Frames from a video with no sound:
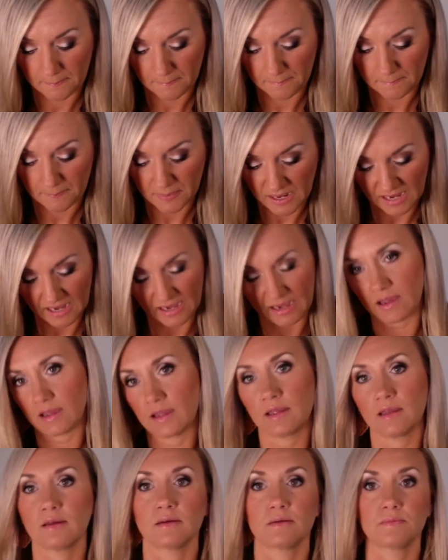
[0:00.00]

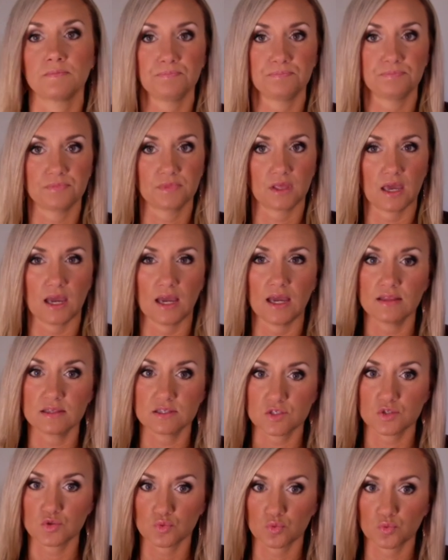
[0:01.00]
pi. Okay,
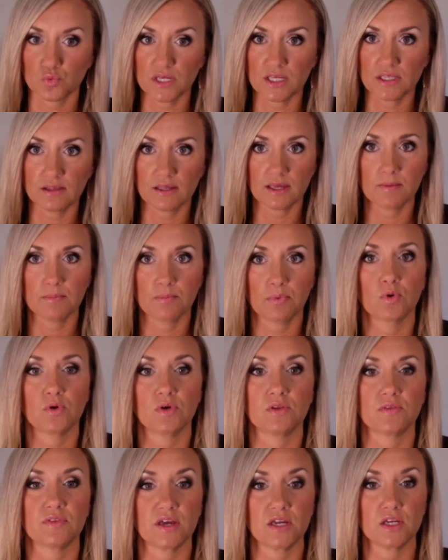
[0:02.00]
this is really
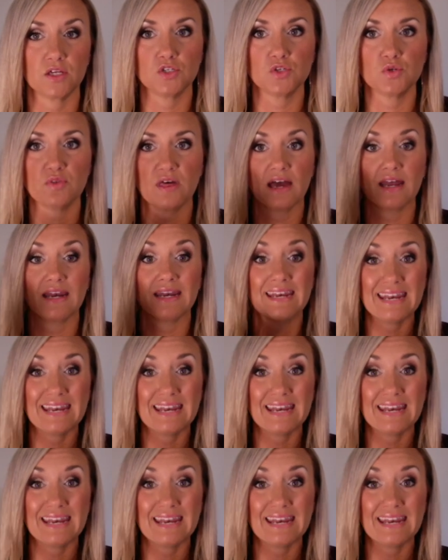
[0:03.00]
important that you do that.